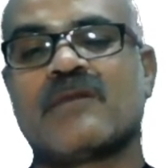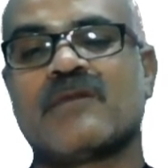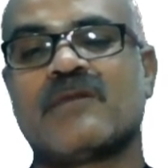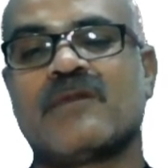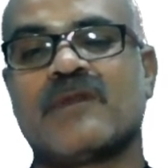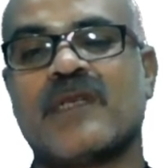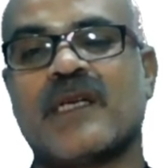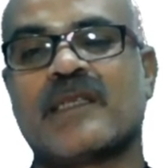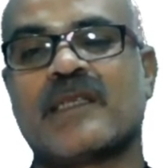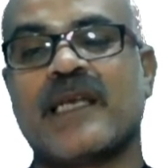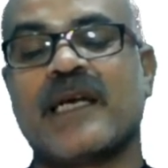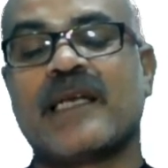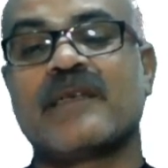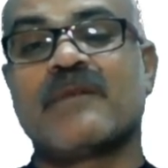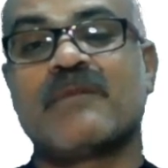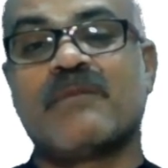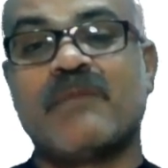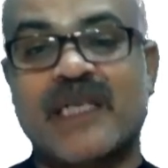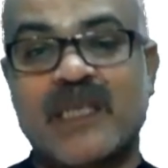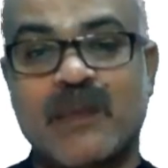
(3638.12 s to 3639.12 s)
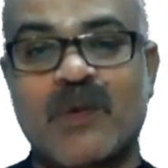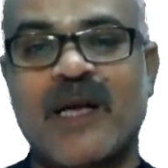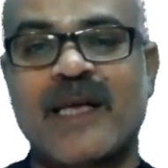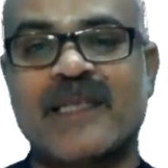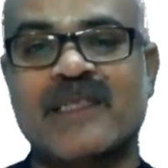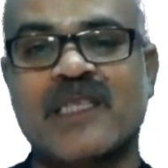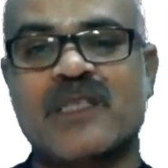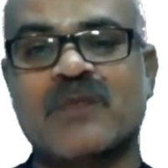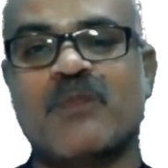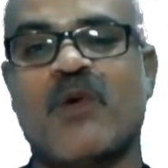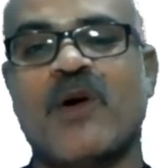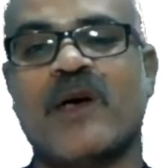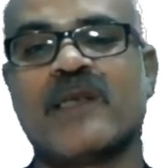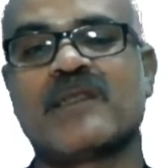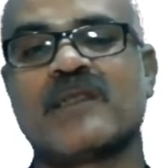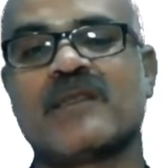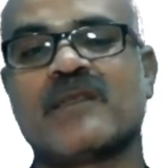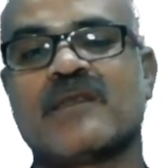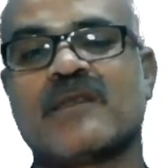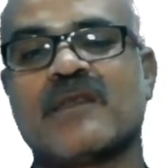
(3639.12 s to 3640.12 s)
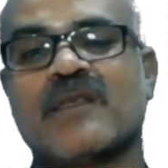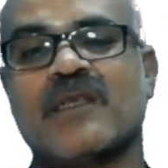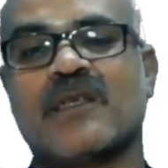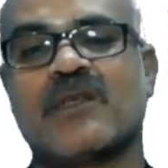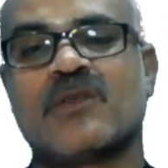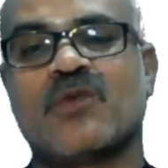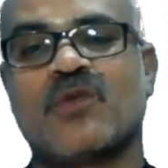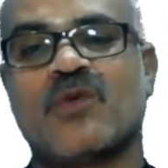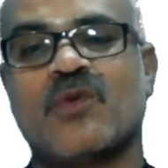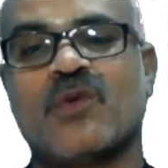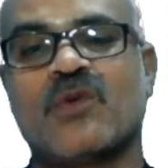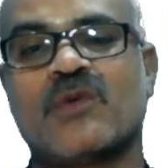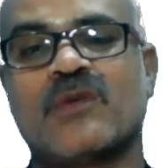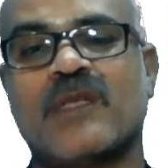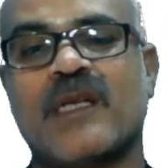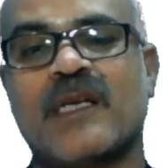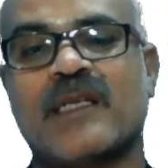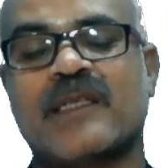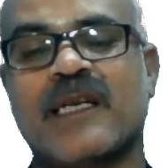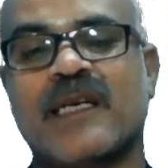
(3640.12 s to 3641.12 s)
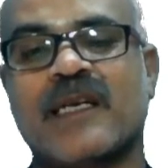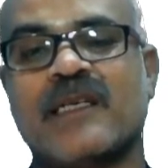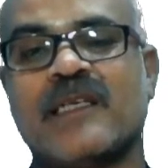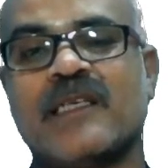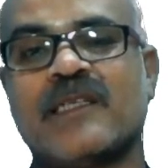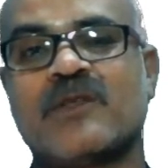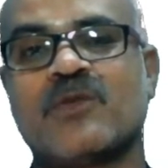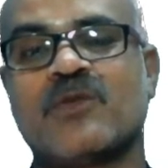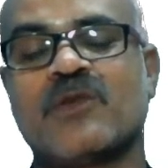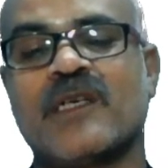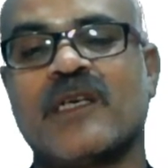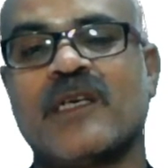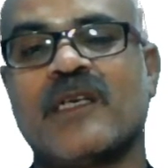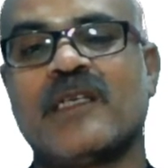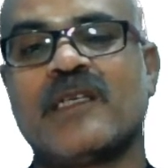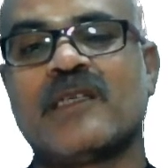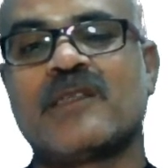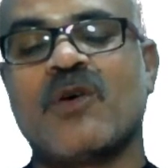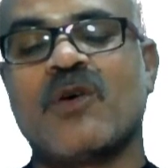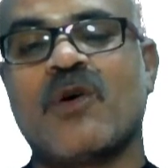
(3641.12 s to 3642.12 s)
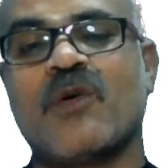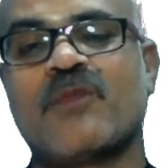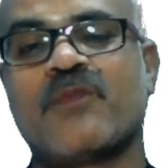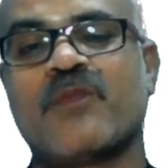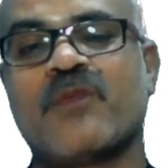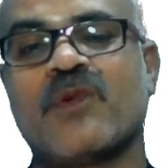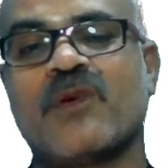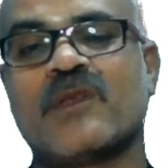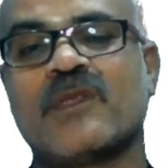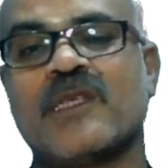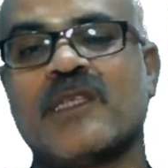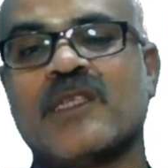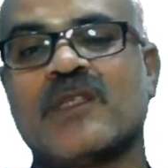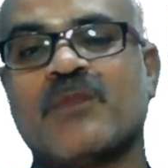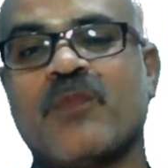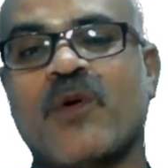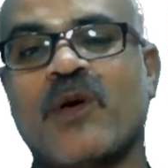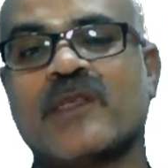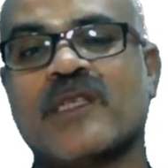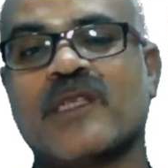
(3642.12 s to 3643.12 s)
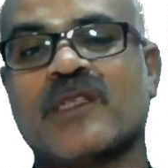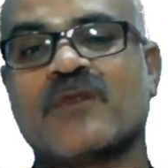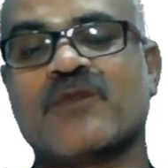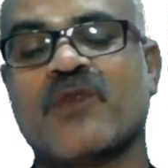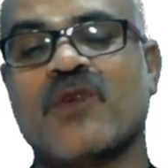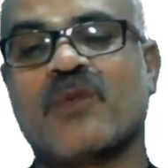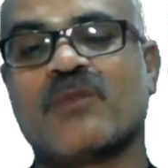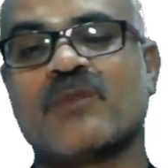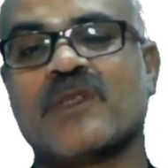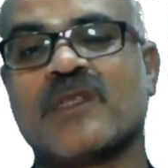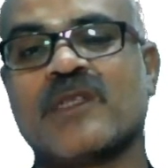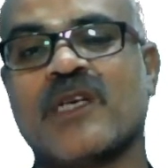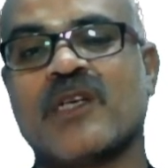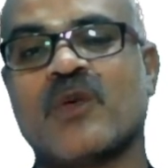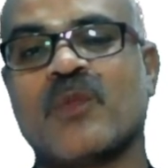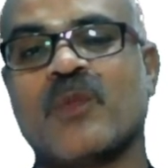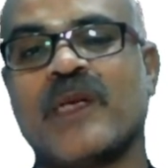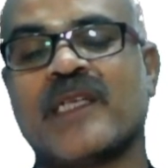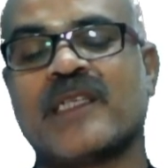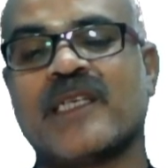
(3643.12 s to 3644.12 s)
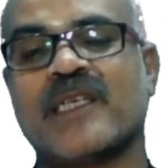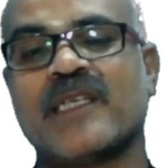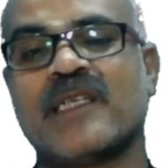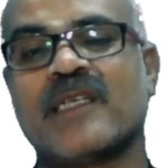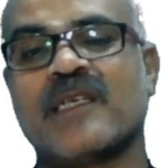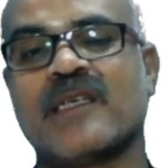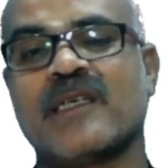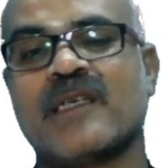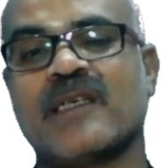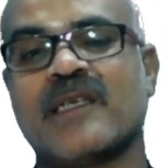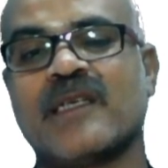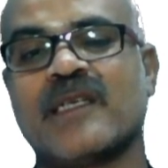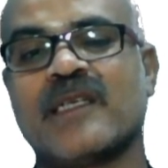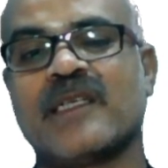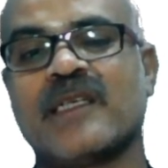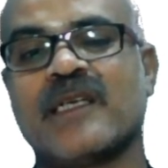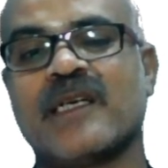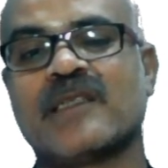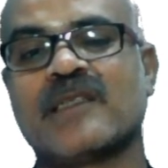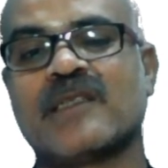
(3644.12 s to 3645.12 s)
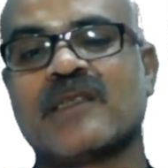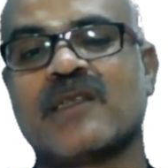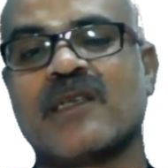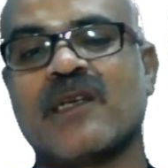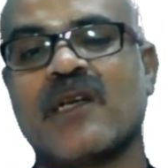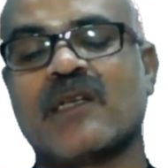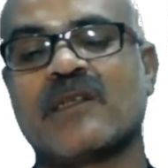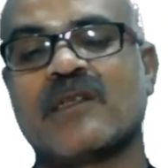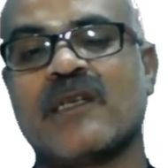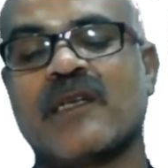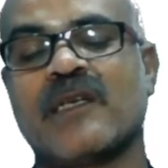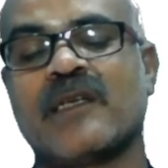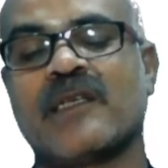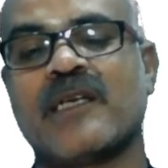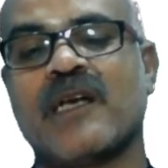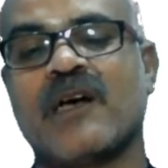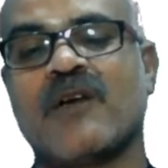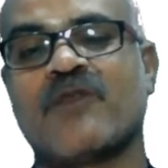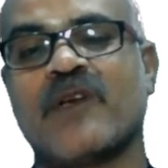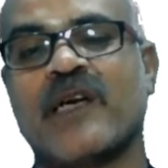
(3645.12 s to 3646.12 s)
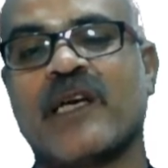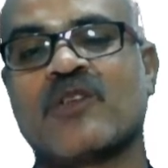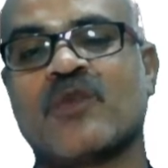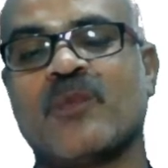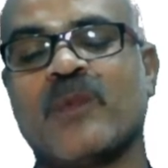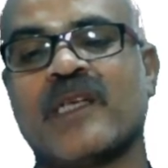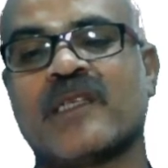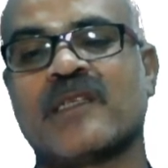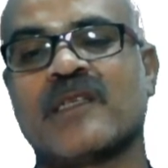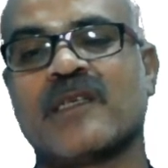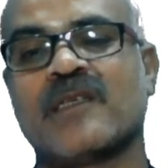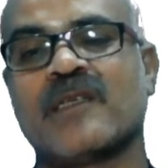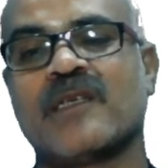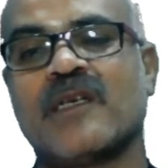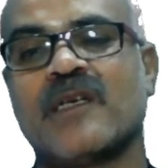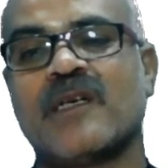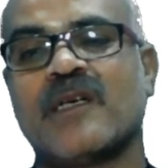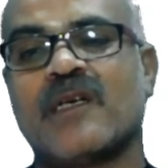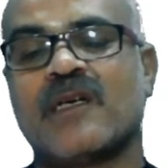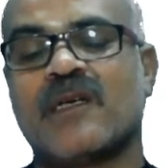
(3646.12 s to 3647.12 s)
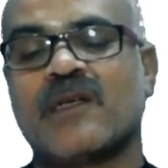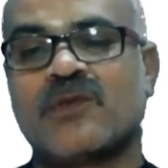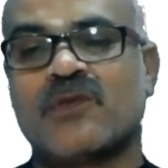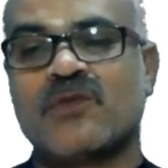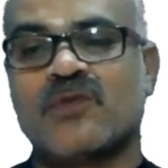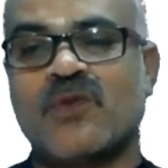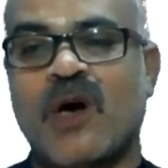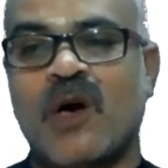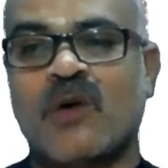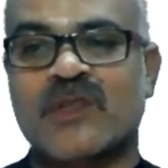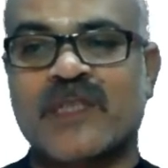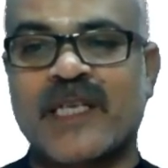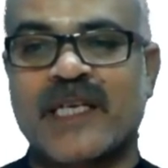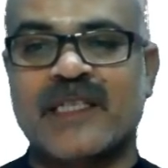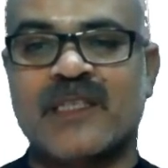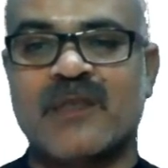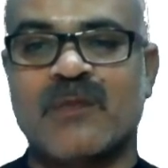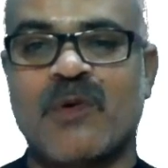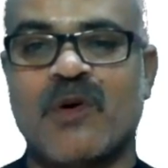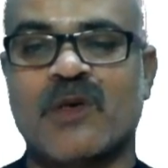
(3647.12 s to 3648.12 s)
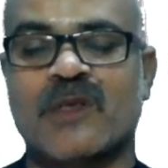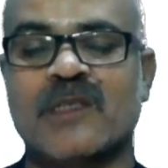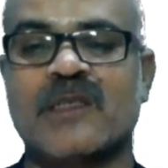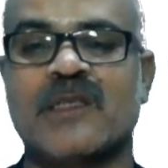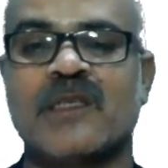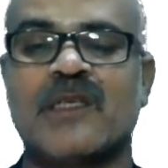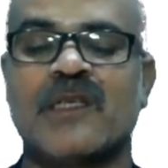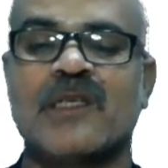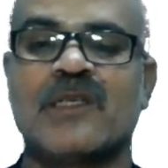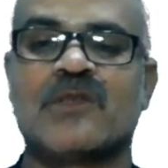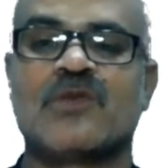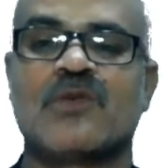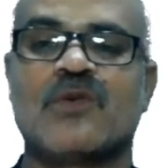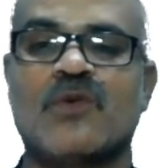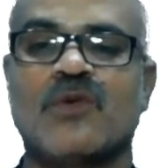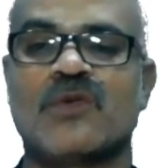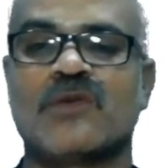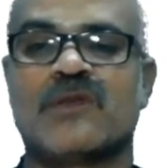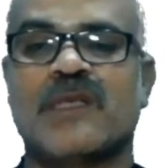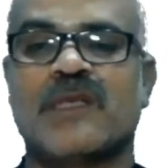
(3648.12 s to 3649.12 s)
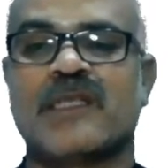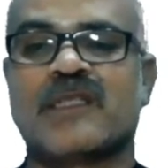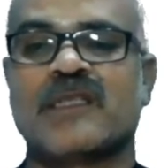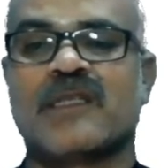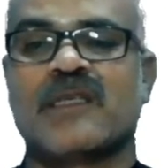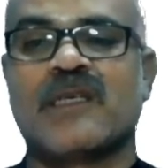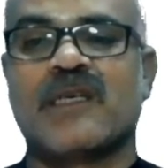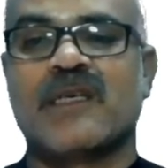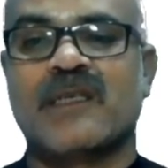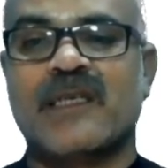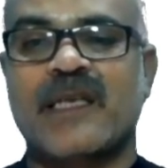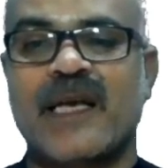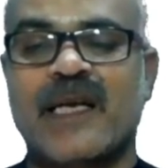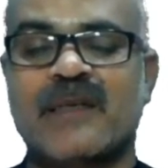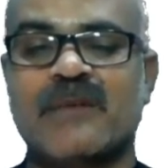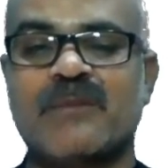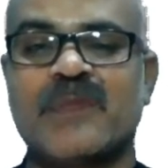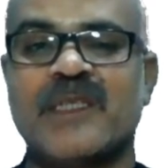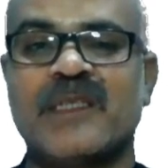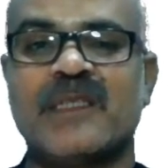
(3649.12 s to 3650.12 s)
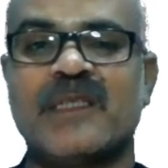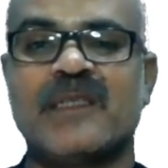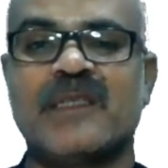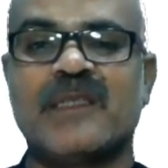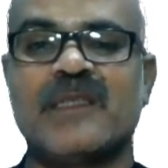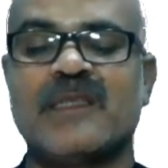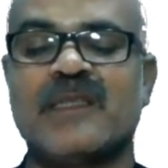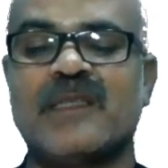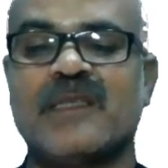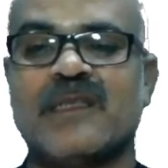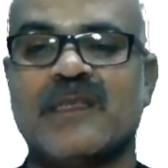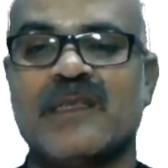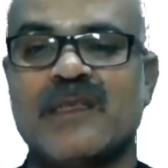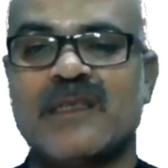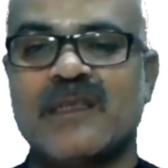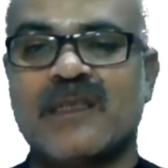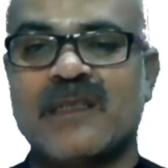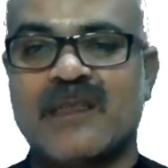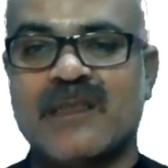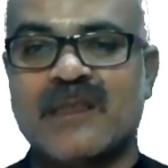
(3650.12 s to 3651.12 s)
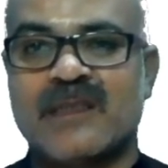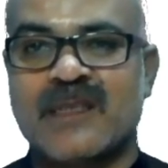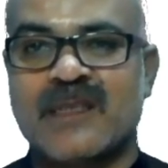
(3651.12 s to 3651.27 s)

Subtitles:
that can metabolize these poisons, so that can lead to release of these poisons from the accumulated area of accumulation to outside the body. So such can be